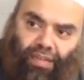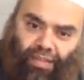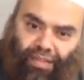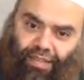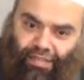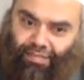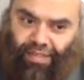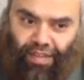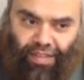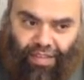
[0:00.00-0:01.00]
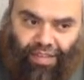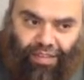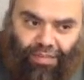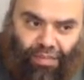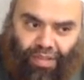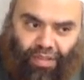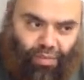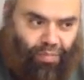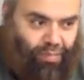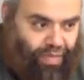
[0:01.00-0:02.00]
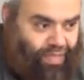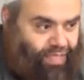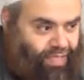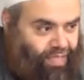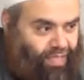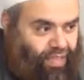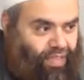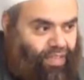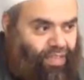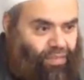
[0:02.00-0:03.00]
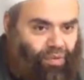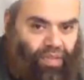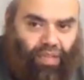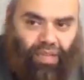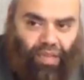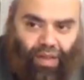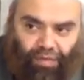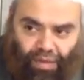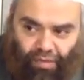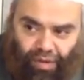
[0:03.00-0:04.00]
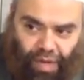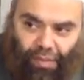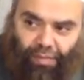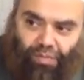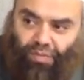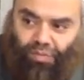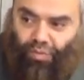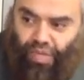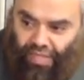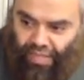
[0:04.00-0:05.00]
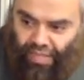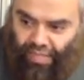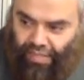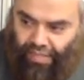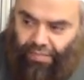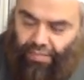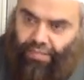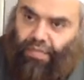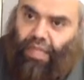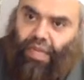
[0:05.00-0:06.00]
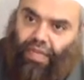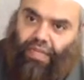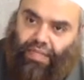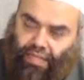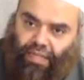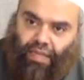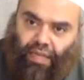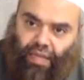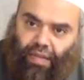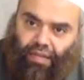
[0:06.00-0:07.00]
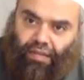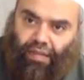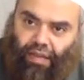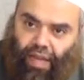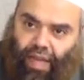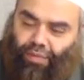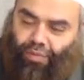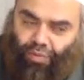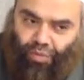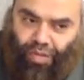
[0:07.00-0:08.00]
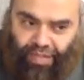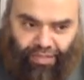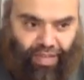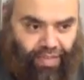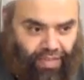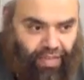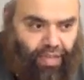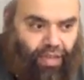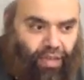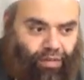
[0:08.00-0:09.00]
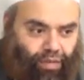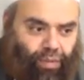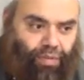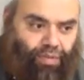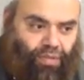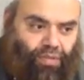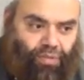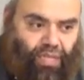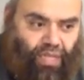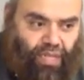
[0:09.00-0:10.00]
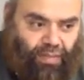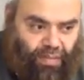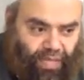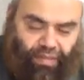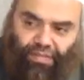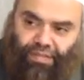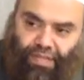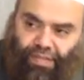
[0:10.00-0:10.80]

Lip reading: were they human beings? How they were able to do these things? It is absolutely fine for a person to see in himself